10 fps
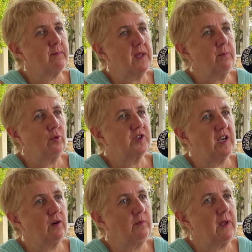people
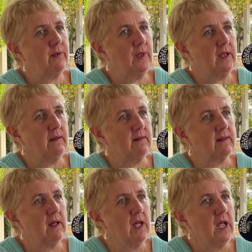tell me
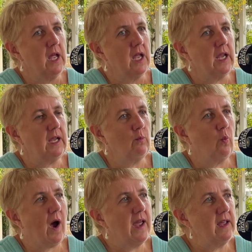things in
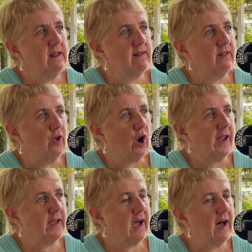ways that
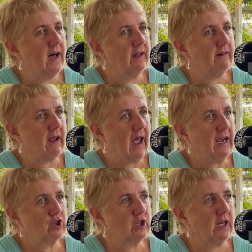I can't
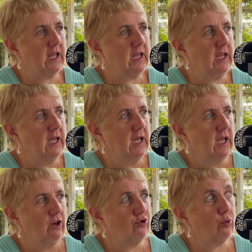actually
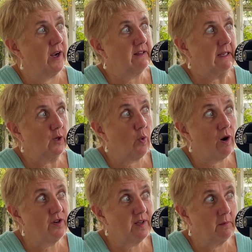directly
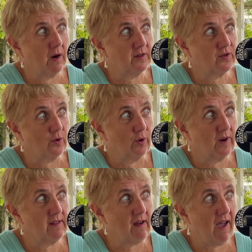quote in my
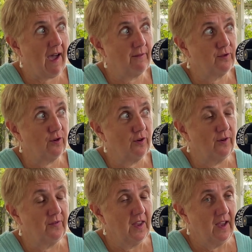stories. I have
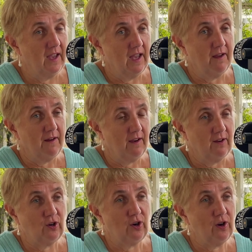to,
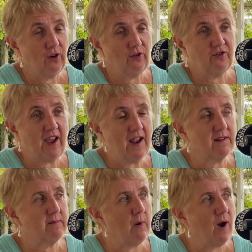you know,
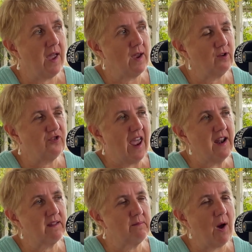dance my
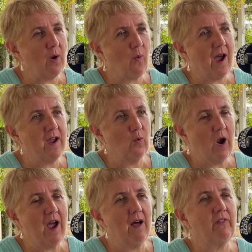dance my way
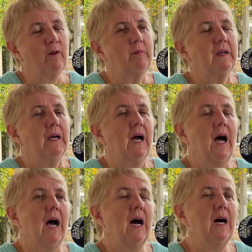around them.
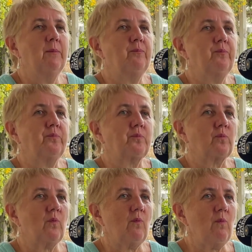Um,
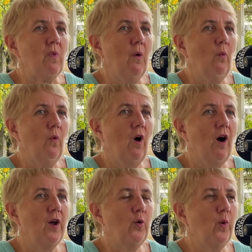
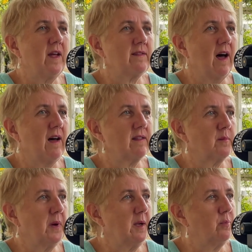I always ask
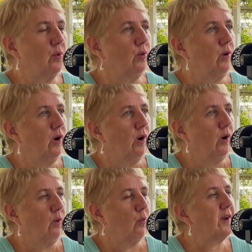people.
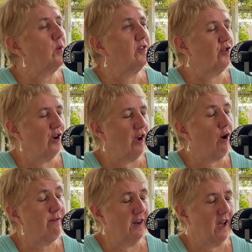One question I
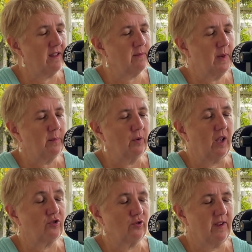often ask people,
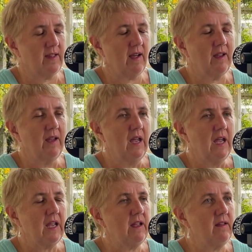I should say,
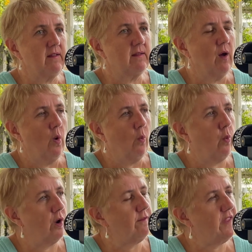is
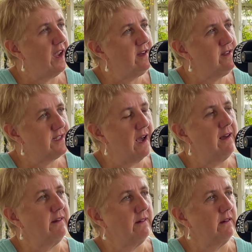what have they
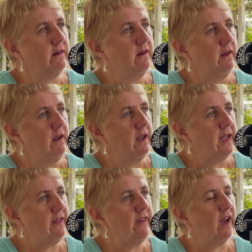done
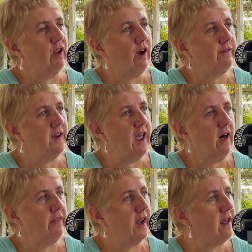in their life
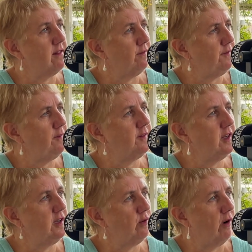now that as a
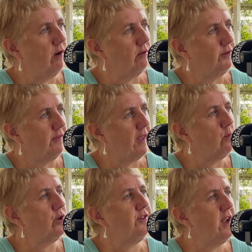15 year old they
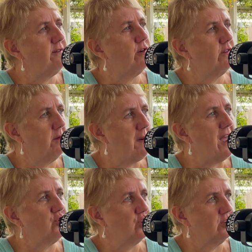would never have
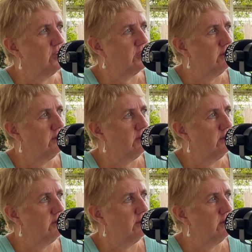imagined